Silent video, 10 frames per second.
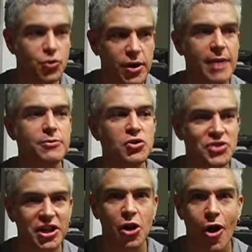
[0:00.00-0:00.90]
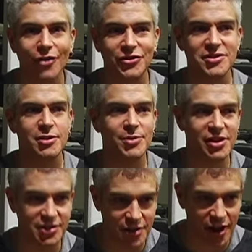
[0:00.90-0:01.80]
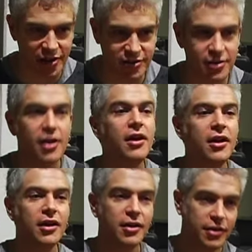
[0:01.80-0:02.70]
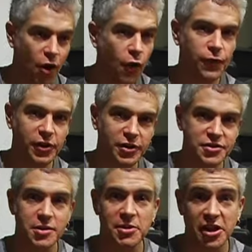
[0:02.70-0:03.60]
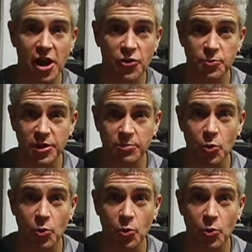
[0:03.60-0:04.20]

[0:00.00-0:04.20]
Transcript: If we create music and art that stimulates us, hopefully it'll stimulate other